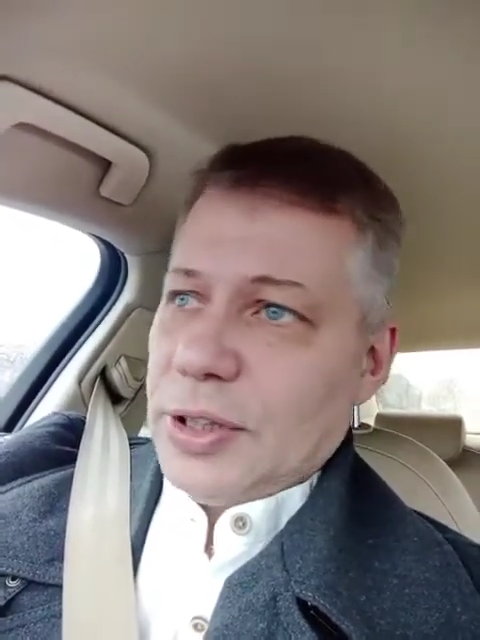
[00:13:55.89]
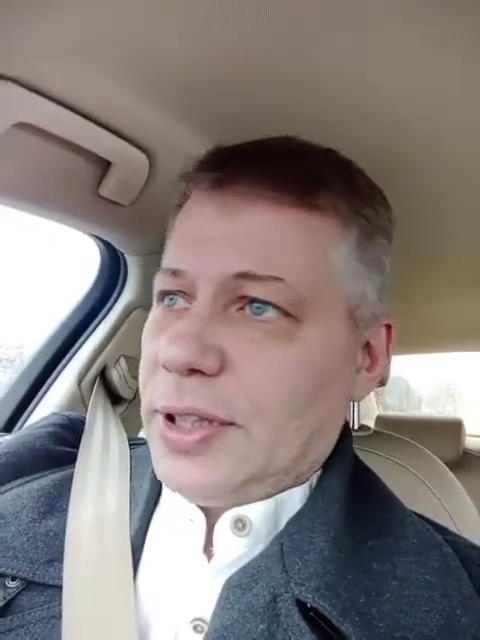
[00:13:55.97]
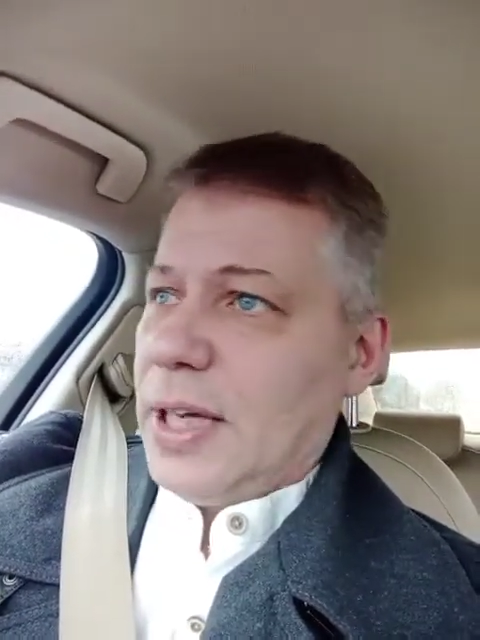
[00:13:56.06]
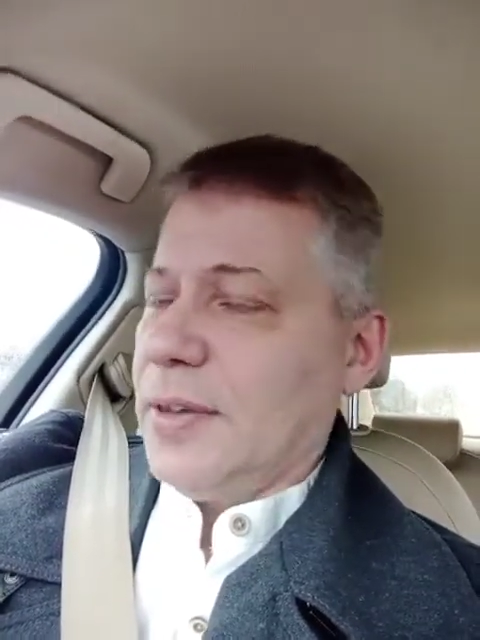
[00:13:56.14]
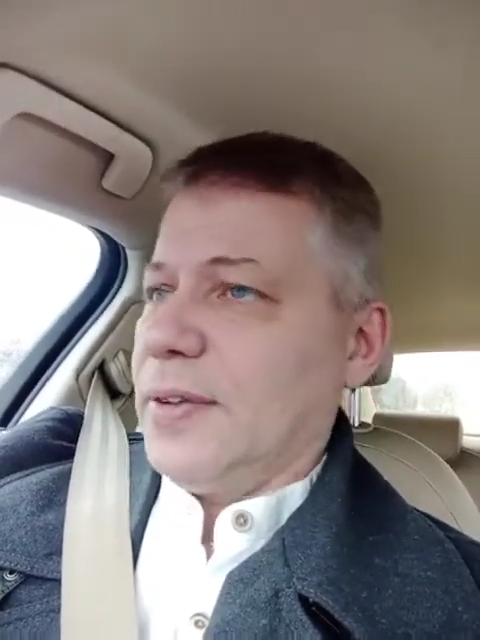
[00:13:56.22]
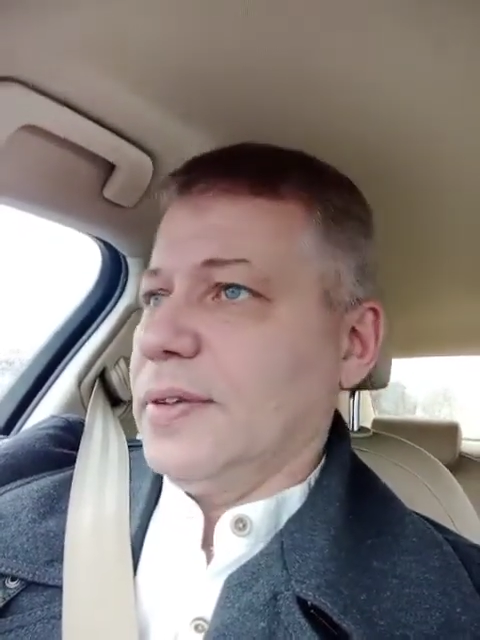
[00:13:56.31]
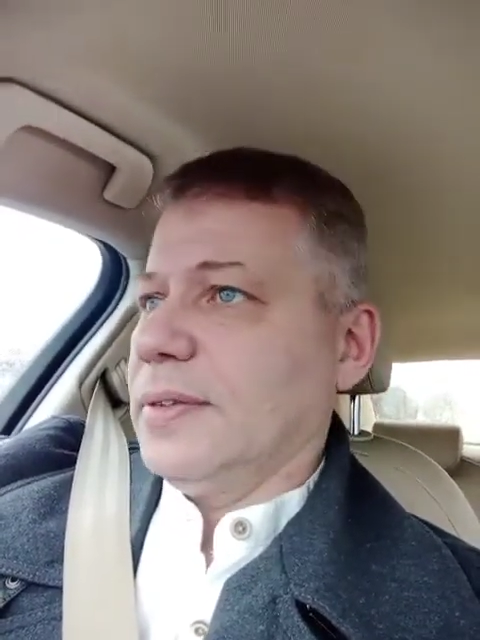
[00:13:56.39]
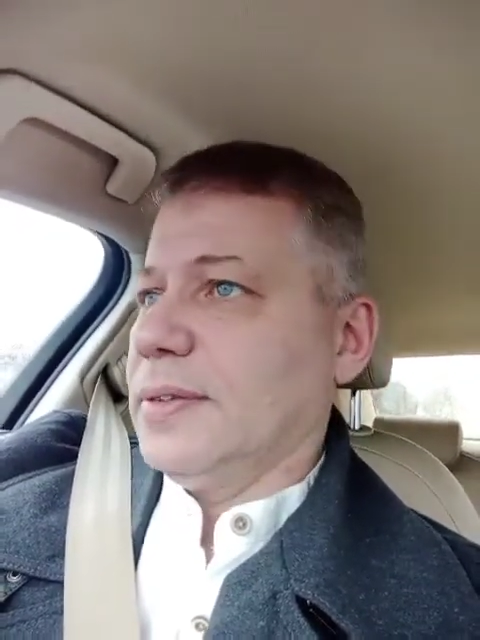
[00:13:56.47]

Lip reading: to death.